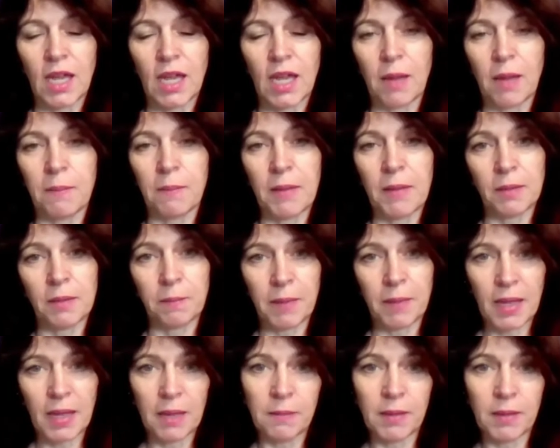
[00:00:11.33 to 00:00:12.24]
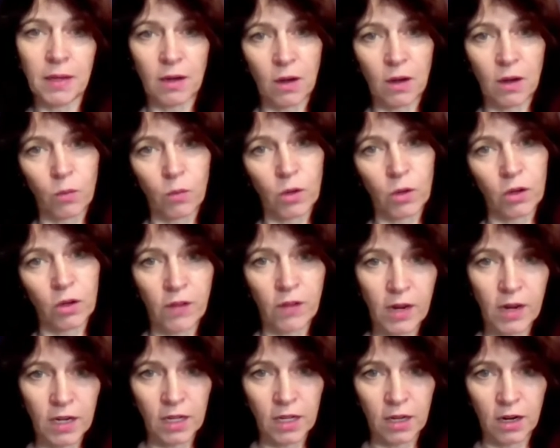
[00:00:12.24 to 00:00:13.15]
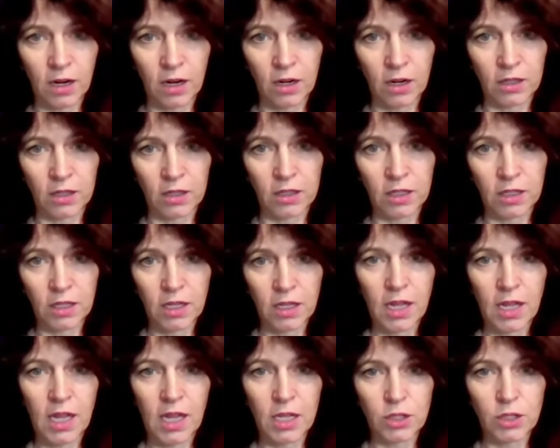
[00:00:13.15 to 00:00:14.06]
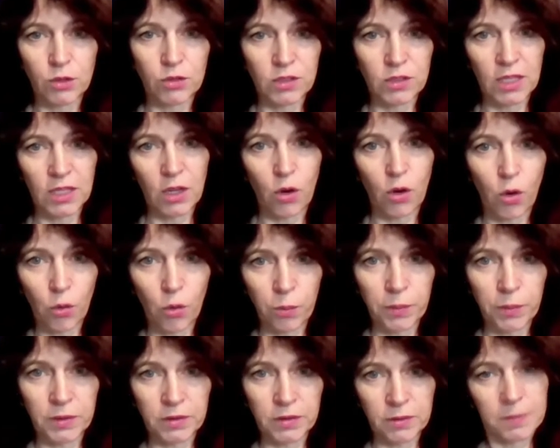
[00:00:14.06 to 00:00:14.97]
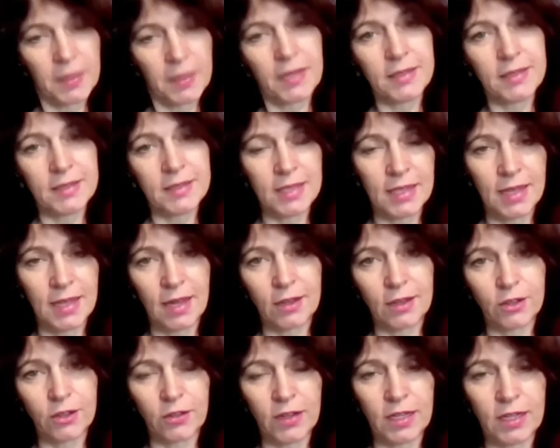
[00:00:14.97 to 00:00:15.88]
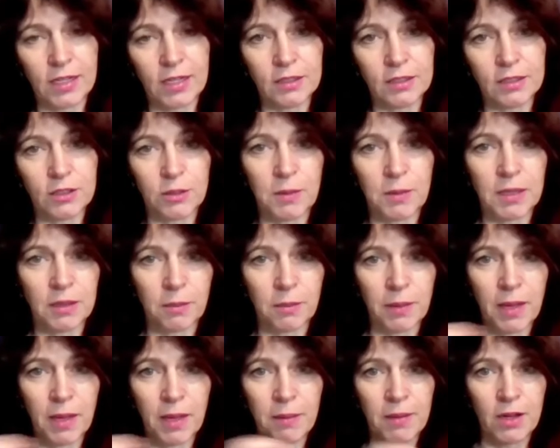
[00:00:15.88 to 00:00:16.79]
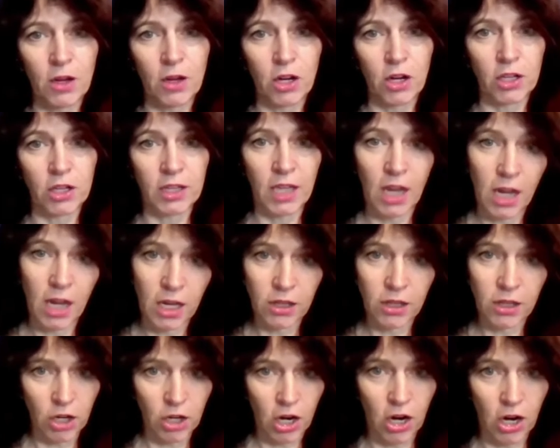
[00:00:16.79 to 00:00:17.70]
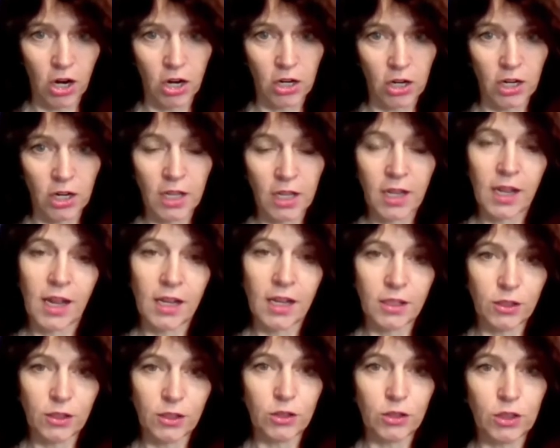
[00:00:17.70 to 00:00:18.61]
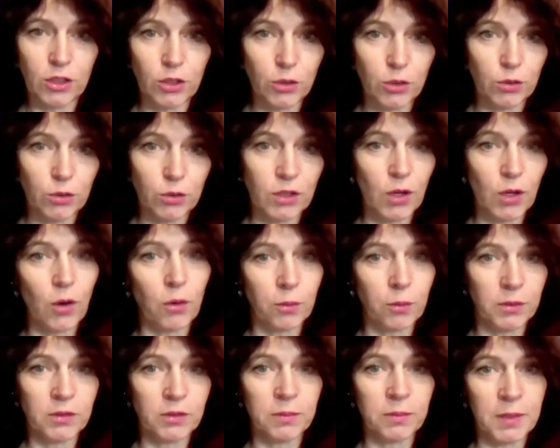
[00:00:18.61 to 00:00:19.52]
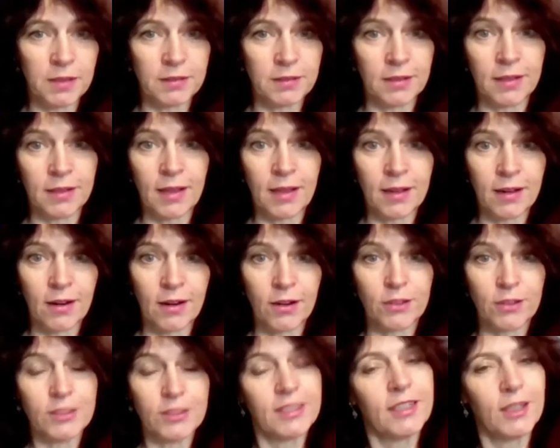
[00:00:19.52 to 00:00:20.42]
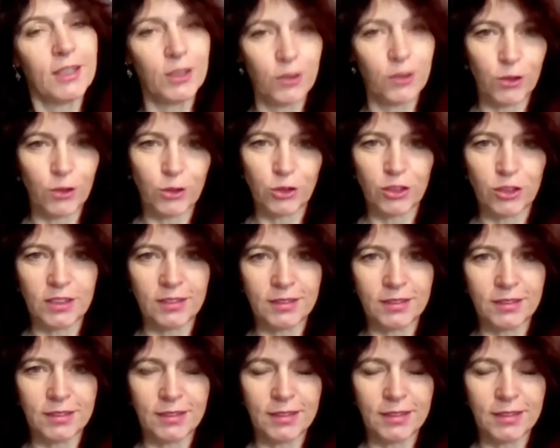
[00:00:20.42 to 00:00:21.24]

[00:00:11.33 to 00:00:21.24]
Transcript: and made a payment on one credit card and used the open space that that created to make the payment on the other card and then use the open space on that card to get groceries.